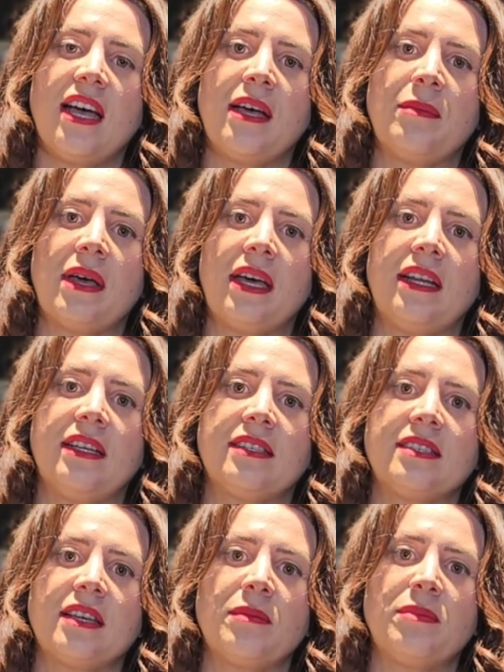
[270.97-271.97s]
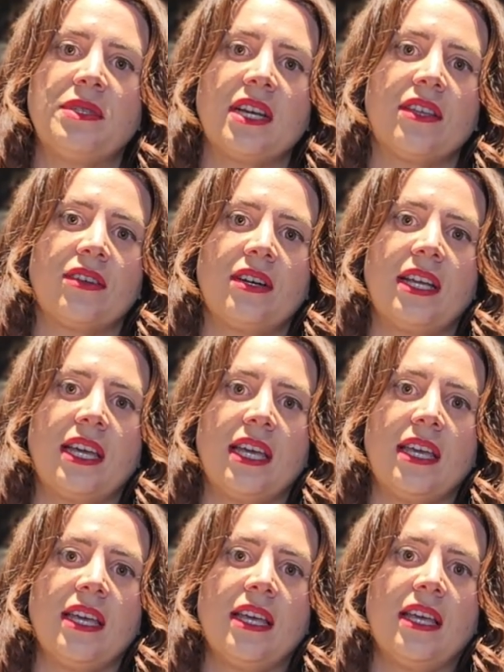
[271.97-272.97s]
and it's a
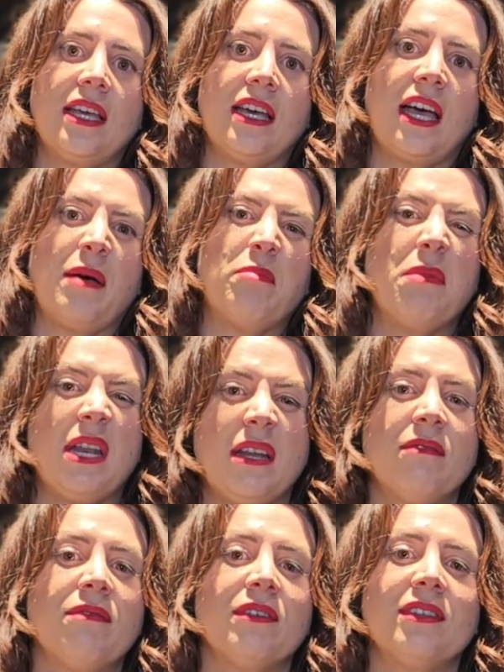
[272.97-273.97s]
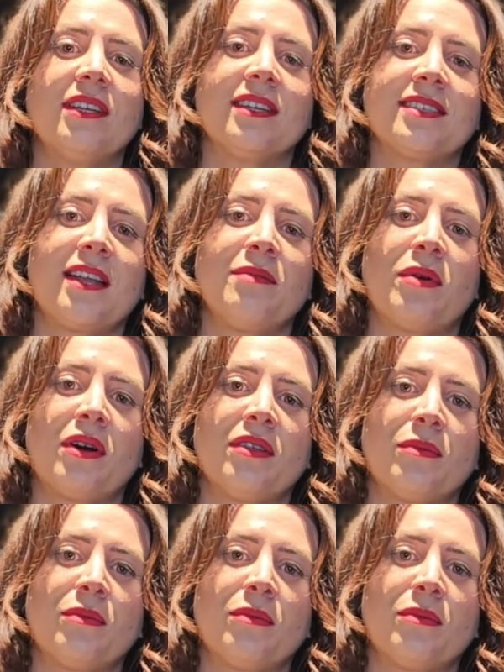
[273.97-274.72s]
particularly meaningful and exciting part of the